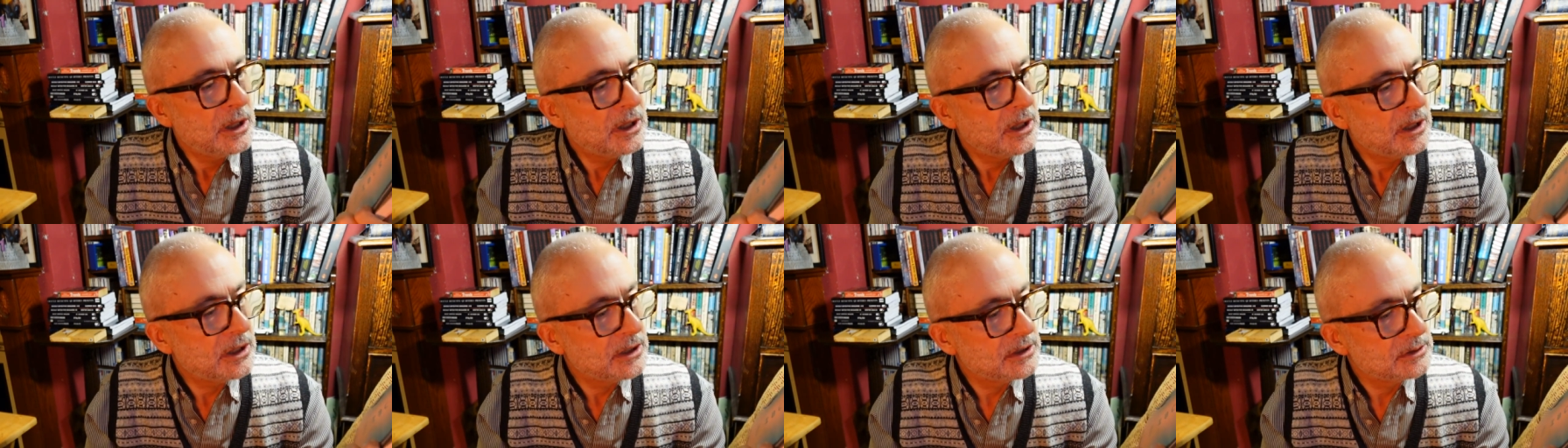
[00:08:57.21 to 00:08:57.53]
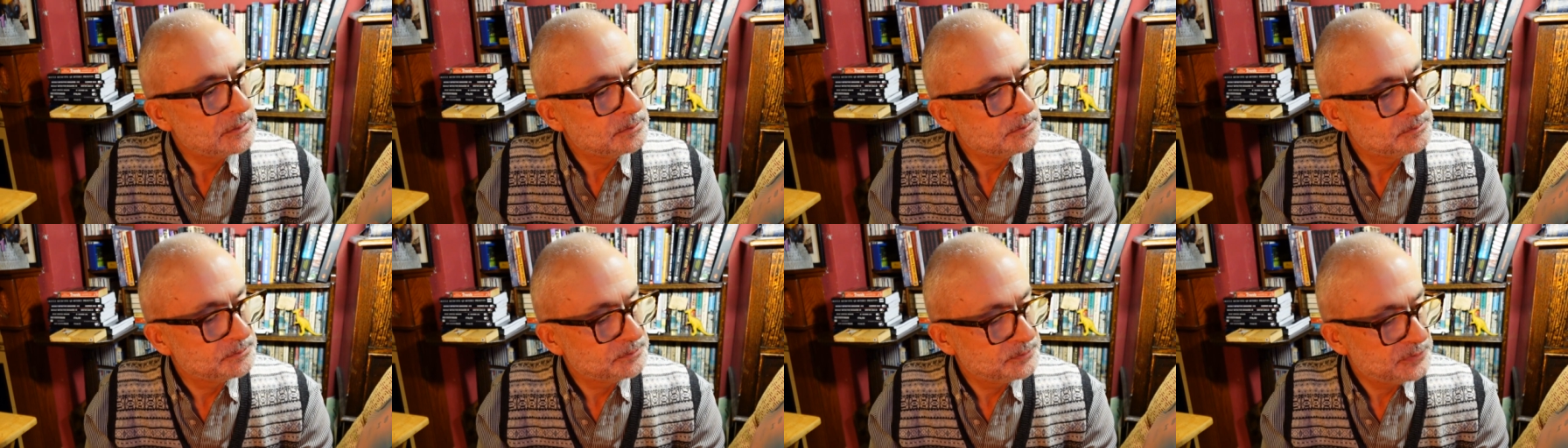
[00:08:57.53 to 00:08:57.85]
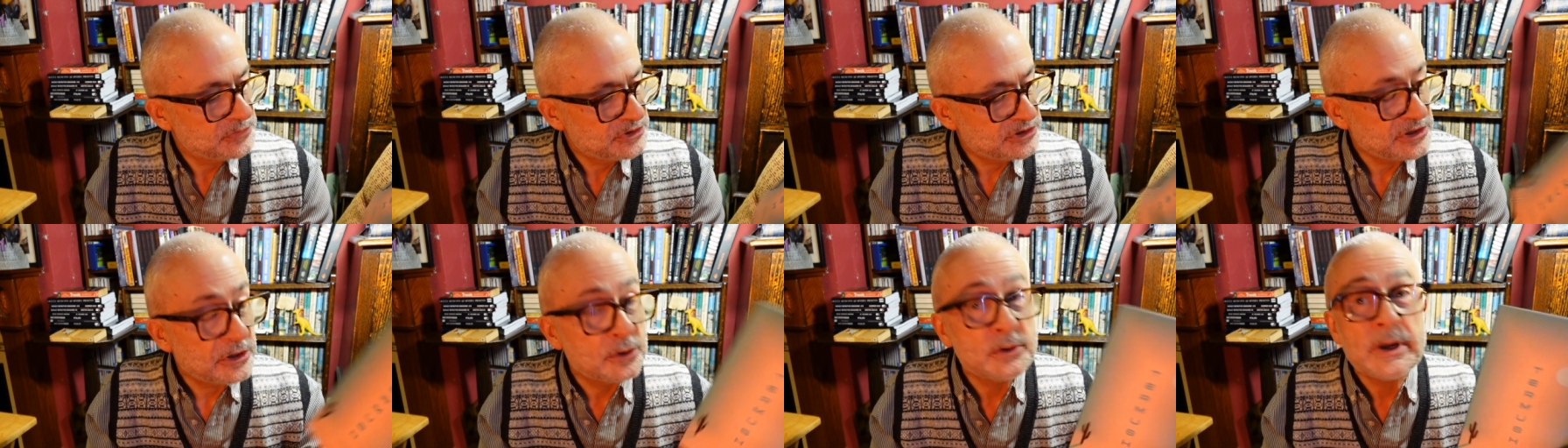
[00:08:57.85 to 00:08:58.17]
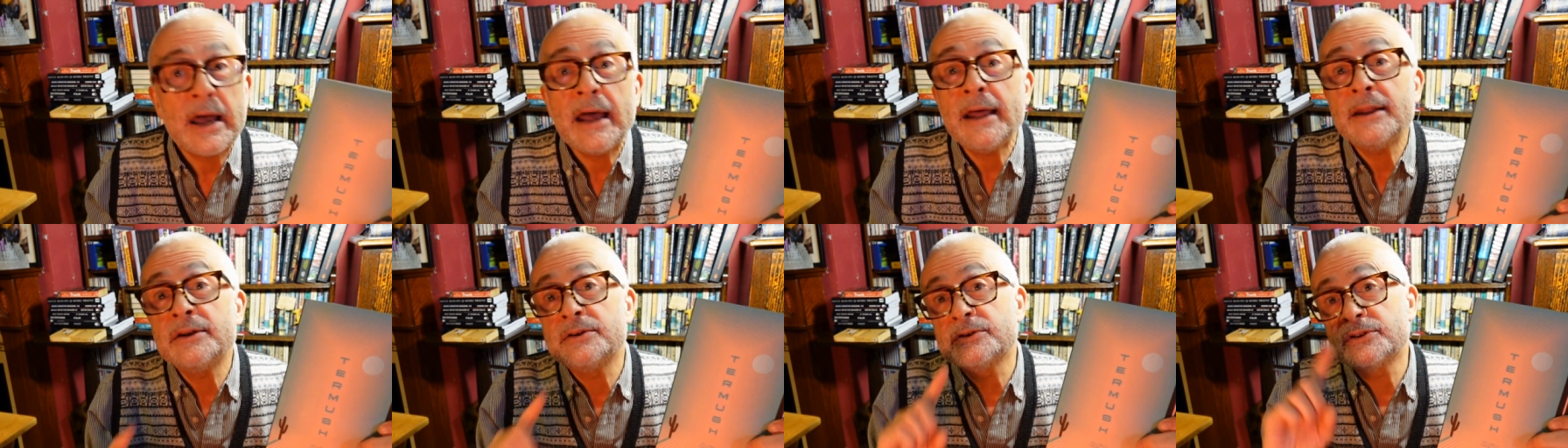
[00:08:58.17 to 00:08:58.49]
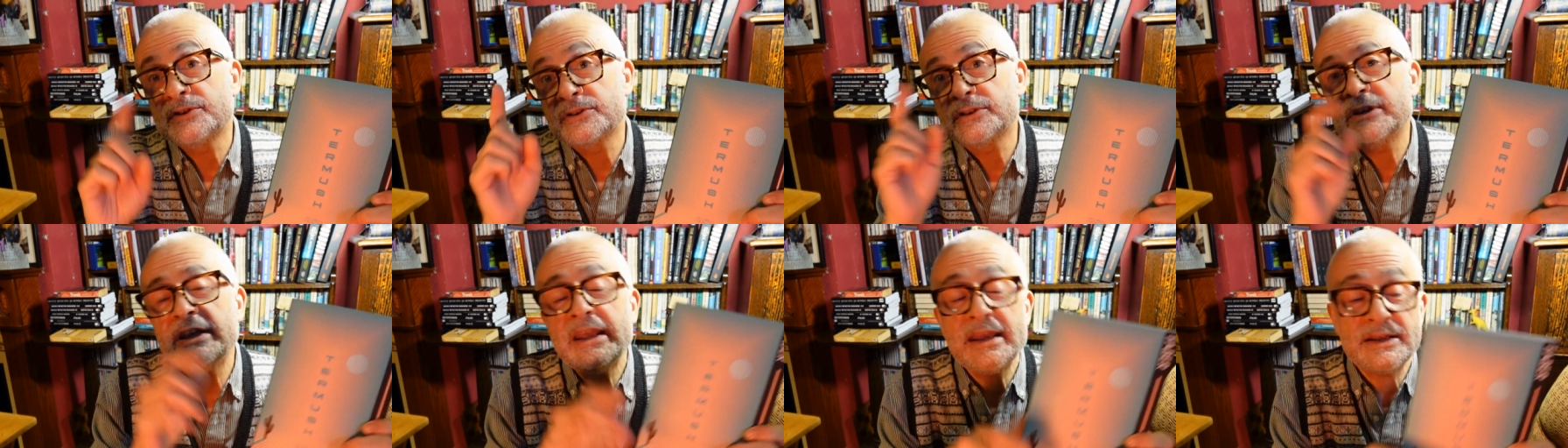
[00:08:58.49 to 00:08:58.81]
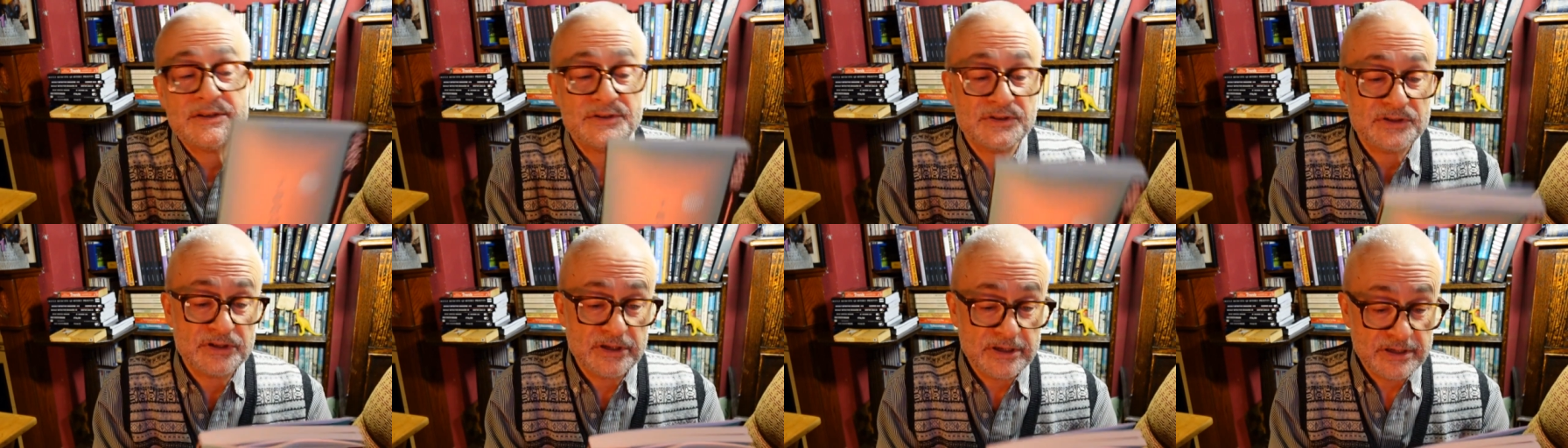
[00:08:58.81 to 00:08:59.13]
Um, so, and
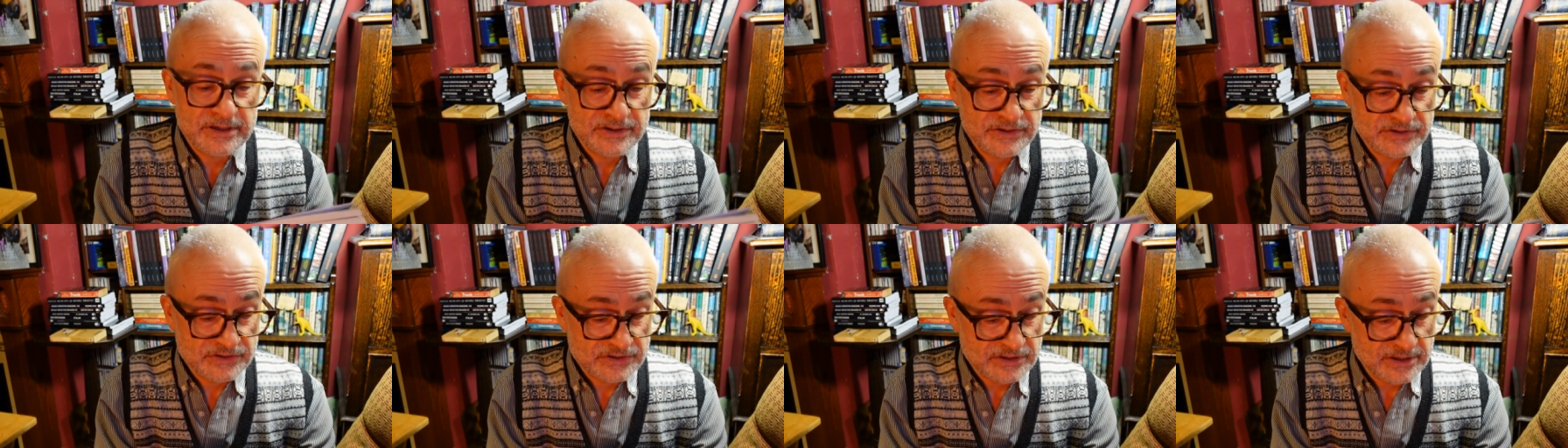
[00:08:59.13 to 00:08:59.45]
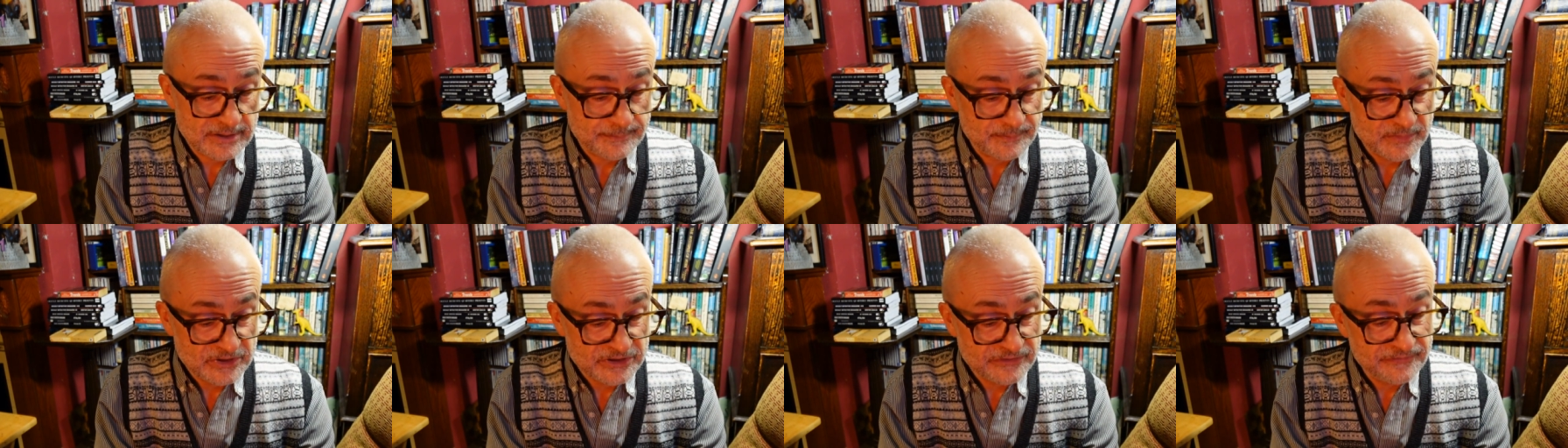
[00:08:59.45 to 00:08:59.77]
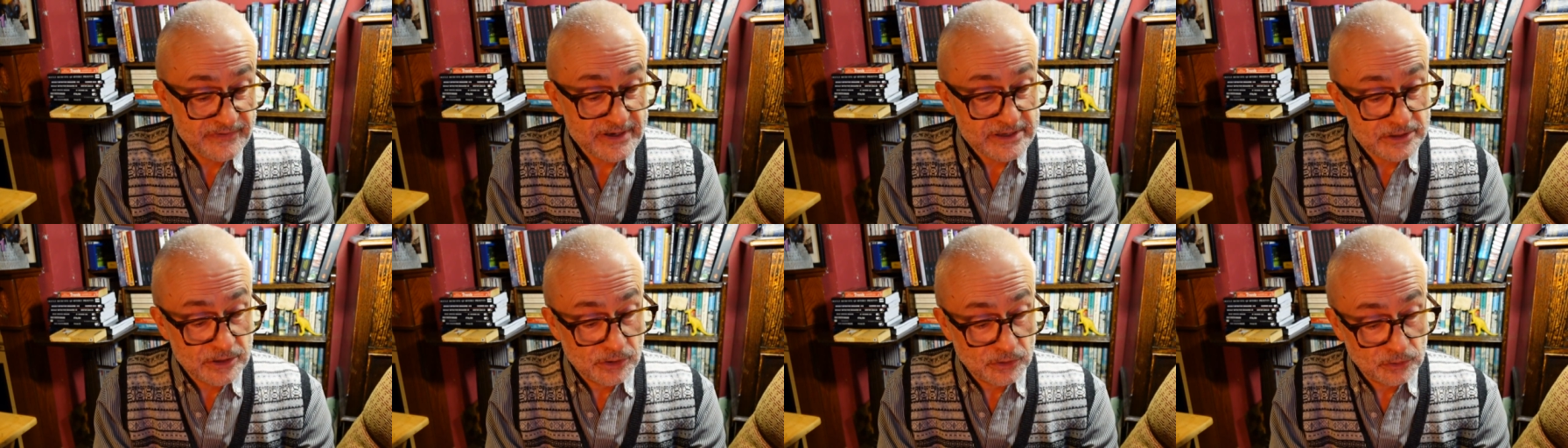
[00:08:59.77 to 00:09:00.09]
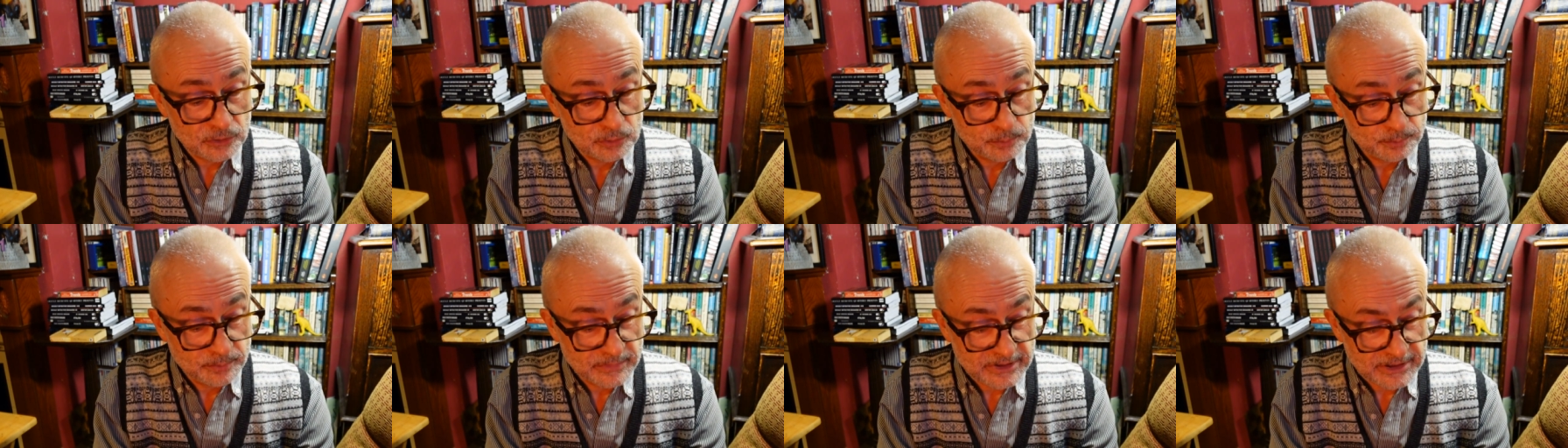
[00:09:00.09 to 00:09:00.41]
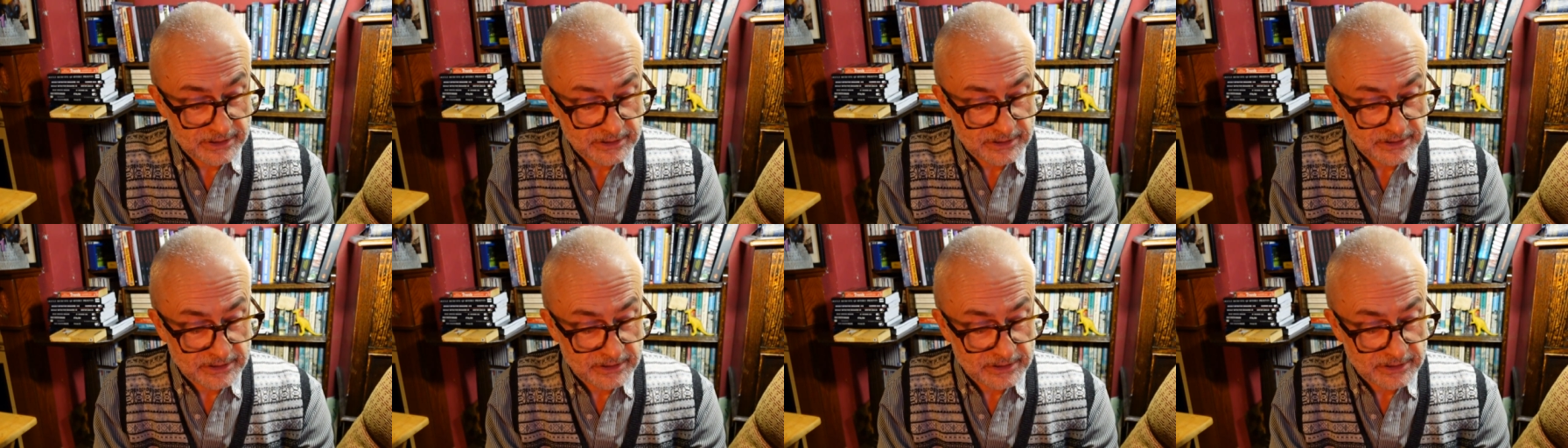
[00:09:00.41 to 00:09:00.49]
yes, it's um, Sven Holm,